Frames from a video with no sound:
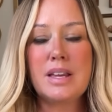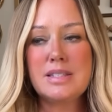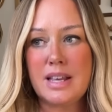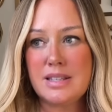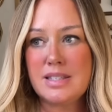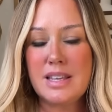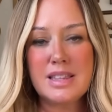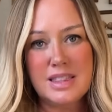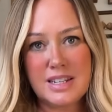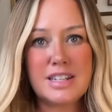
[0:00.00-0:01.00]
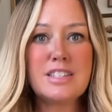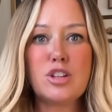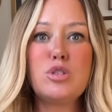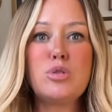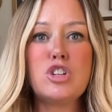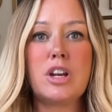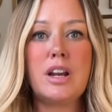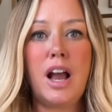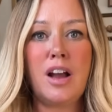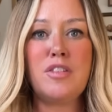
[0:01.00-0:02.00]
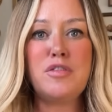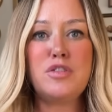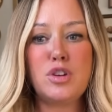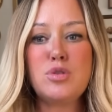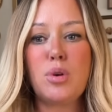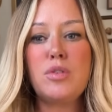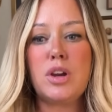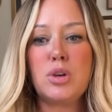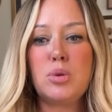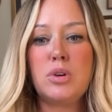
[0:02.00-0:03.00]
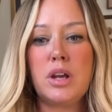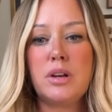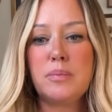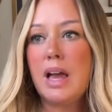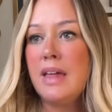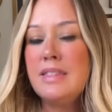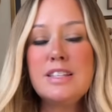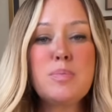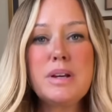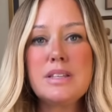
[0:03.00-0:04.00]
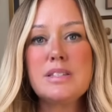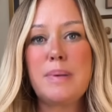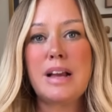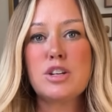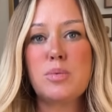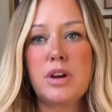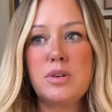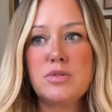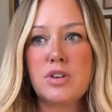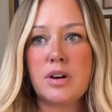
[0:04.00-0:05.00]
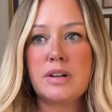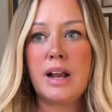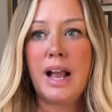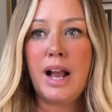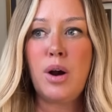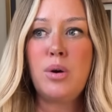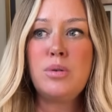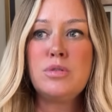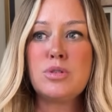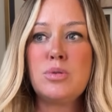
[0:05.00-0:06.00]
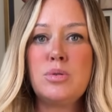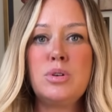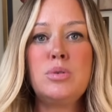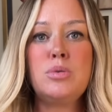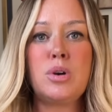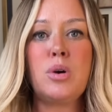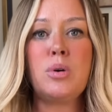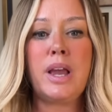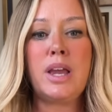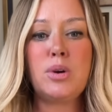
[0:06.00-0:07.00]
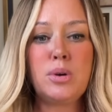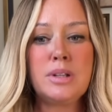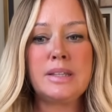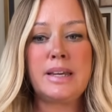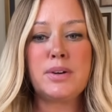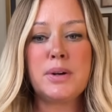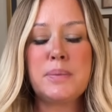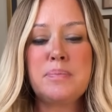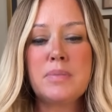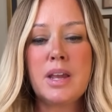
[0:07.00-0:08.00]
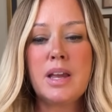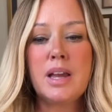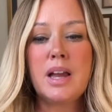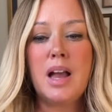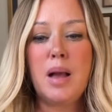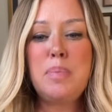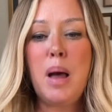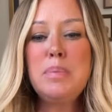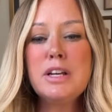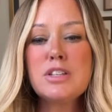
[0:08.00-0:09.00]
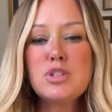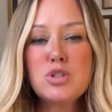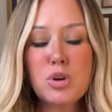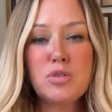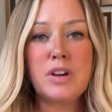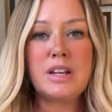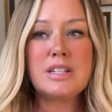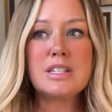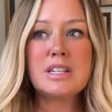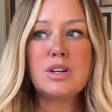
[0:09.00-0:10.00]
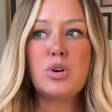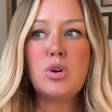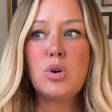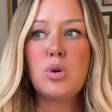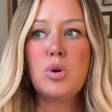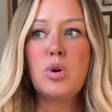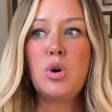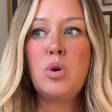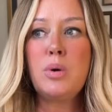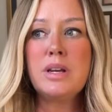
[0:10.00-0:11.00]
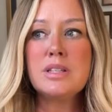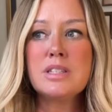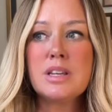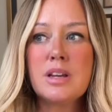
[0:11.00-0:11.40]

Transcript: since the dissolution of the Soviet Union. And this brings us back to where you started. How do you know a good leader? A public servant who is